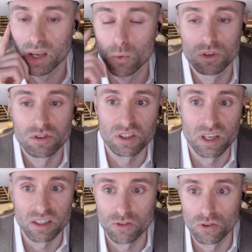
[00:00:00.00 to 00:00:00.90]
Will
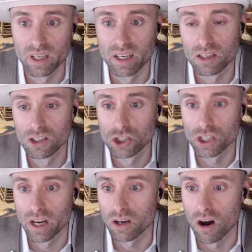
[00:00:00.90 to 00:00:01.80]
successfully
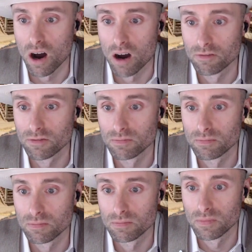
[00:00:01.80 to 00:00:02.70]
shake off,
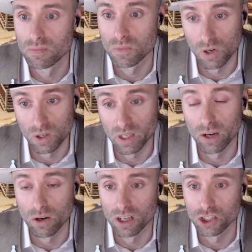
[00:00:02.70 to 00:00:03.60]

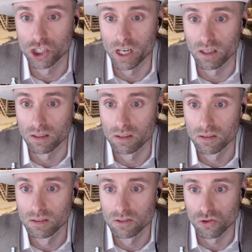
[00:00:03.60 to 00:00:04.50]
get unshaken,
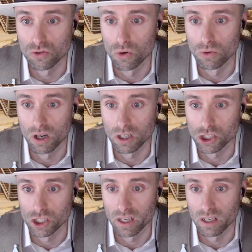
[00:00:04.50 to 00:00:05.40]
no longer
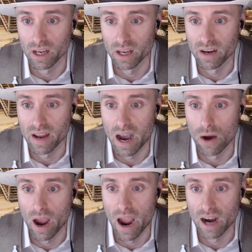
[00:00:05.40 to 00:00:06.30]
shaken, and can
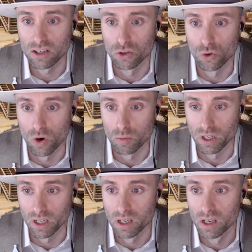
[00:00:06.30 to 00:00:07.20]
now act
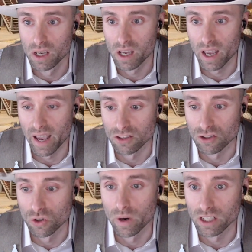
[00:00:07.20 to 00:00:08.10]
normally, and
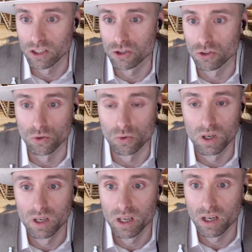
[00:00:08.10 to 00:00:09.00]
is going to
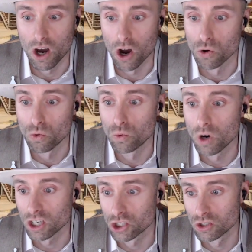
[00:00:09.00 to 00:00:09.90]

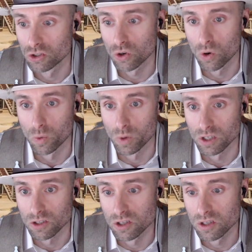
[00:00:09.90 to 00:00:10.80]
rush
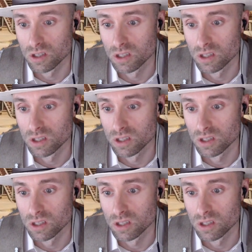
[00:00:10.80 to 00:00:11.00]
towards